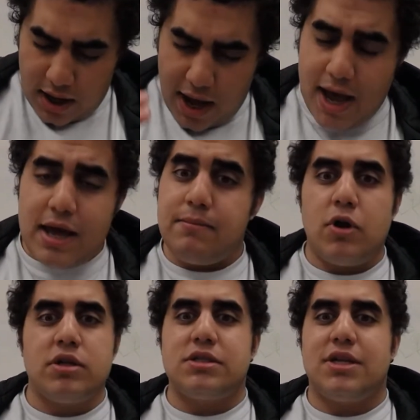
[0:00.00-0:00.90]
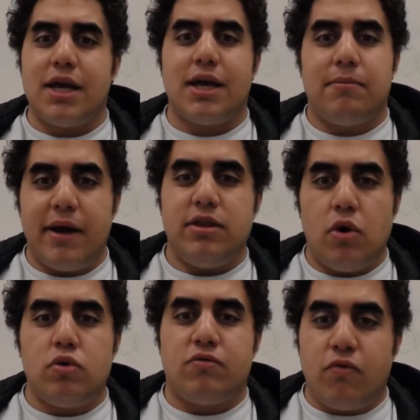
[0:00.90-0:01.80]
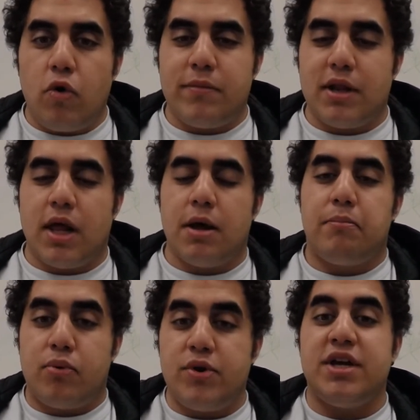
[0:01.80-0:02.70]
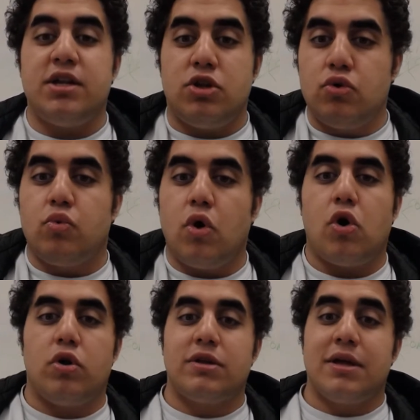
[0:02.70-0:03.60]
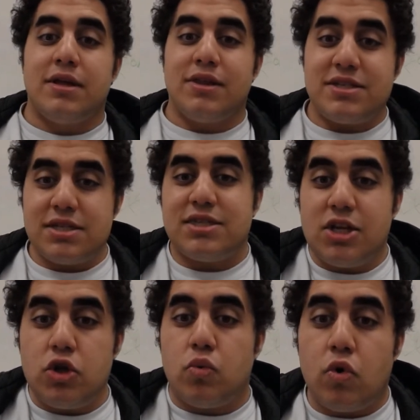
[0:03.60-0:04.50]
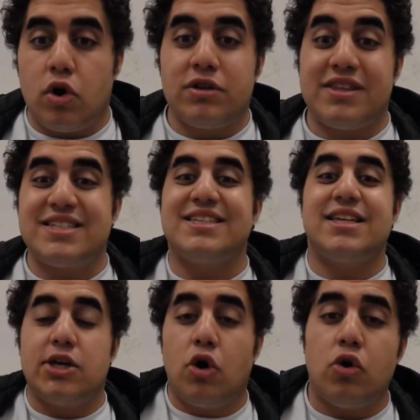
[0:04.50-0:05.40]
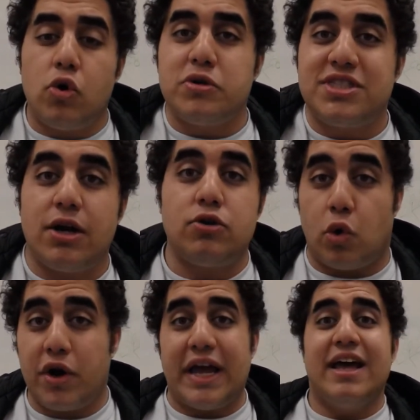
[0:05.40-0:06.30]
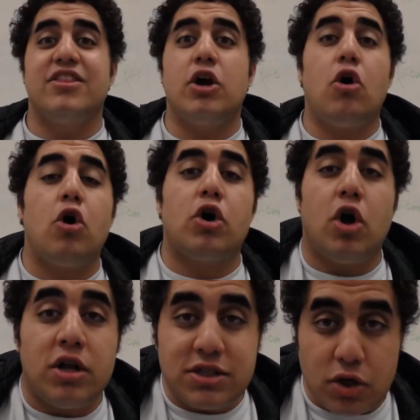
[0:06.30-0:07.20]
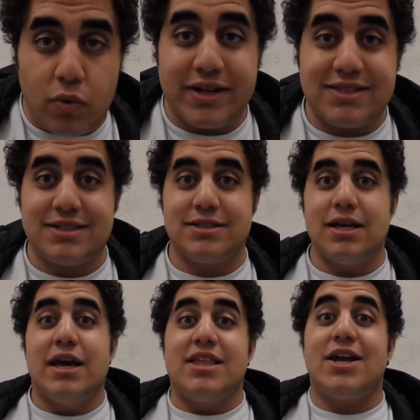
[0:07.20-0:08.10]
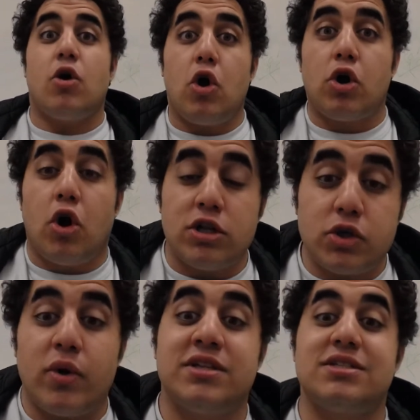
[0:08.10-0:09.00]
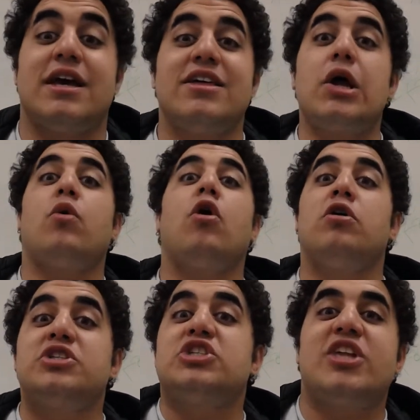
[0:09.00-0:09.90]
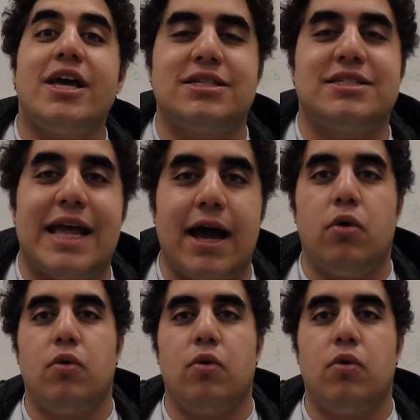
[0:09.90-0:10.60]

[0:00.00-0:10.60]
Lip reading: I am not sticking by the old formula pre-New World. This is the new world. This is Ayonko's territory. There are consequences. There are consequences. There are stakes now.